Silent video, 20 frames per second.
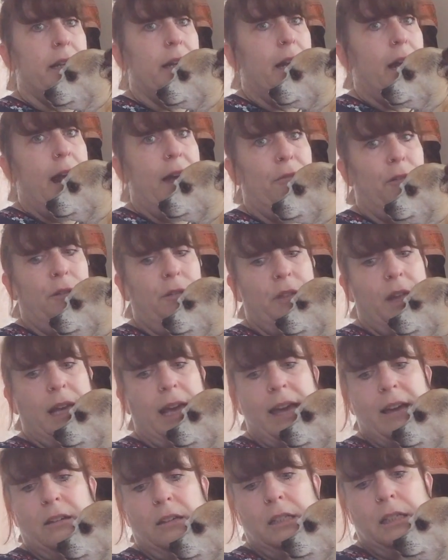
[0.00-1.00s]
in
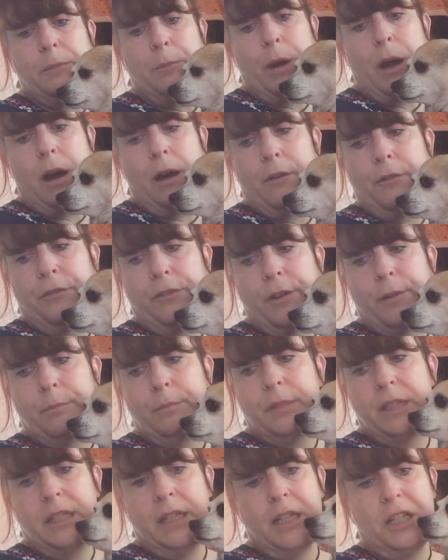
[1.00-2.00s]
everything else apart
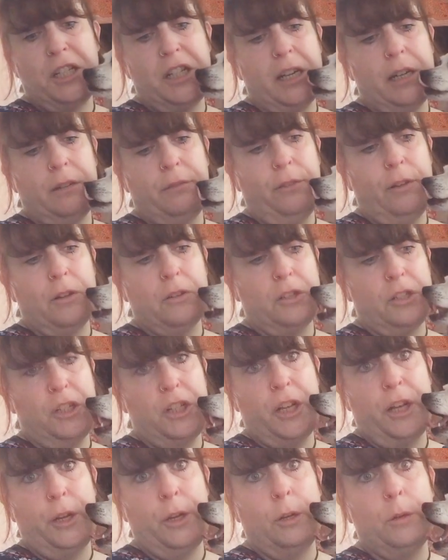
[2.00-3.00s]
from stitching and floss
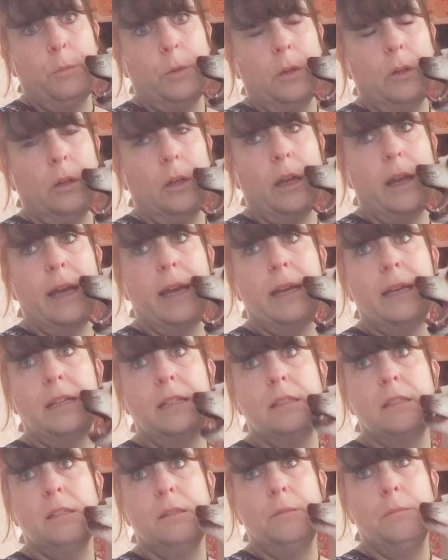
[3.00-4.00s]
tube
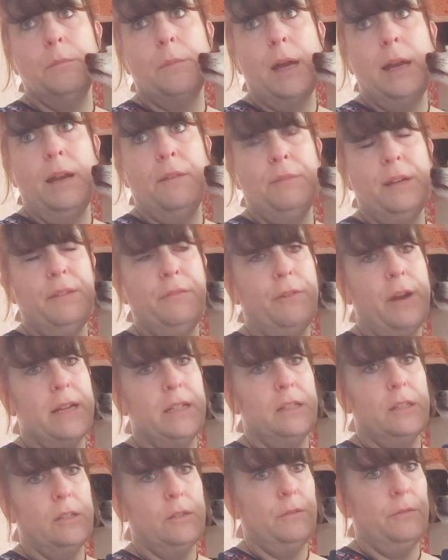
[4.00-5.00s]
and my lovely
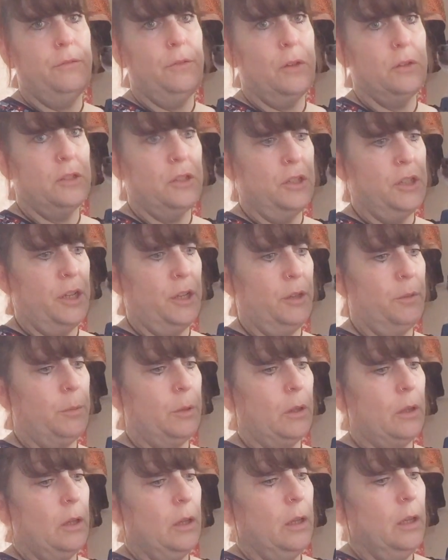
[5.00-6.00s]
friends on floss tube
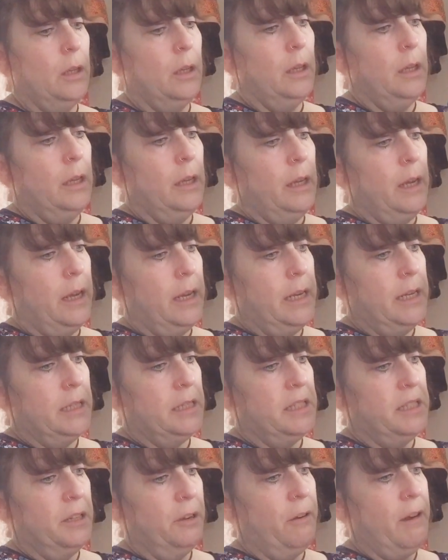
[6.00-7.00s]
and
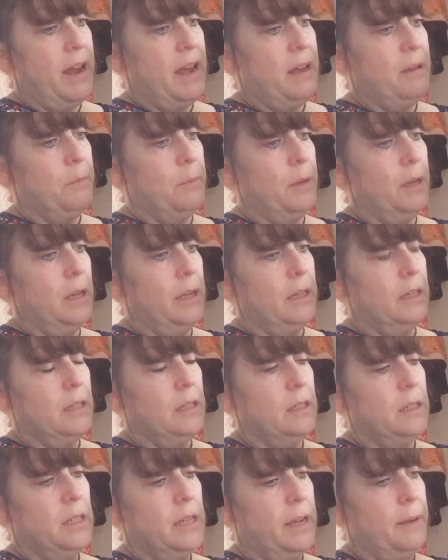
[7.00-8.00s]
Instagram
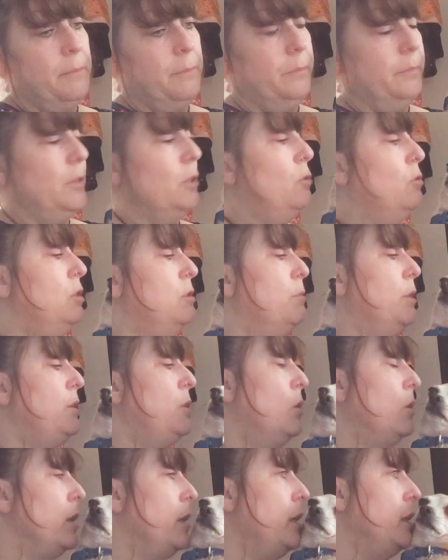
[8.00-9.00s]
and um, of course my
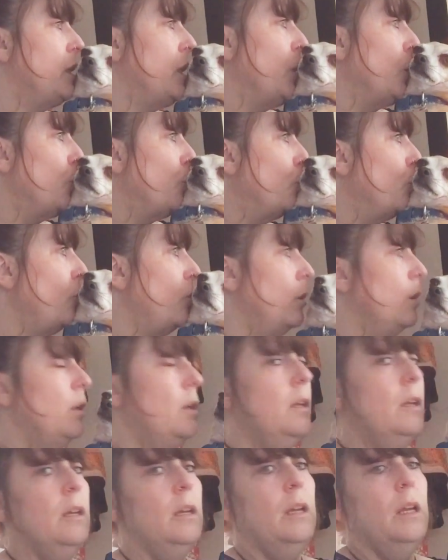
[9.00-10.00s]
doggies.
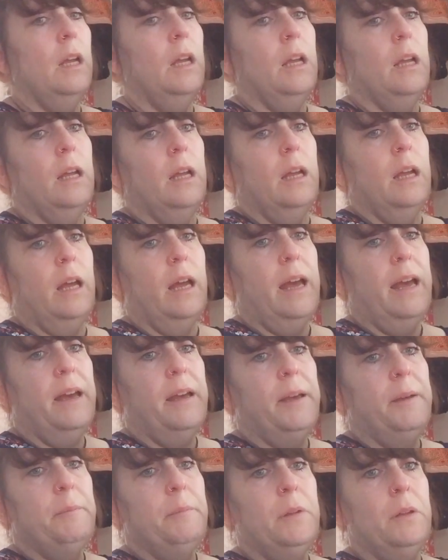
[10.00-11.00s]

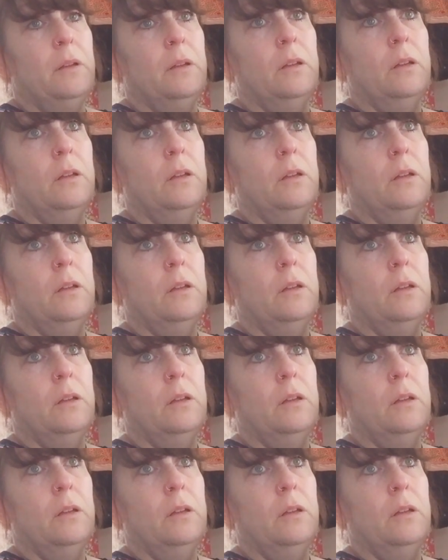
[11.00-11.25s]
Um,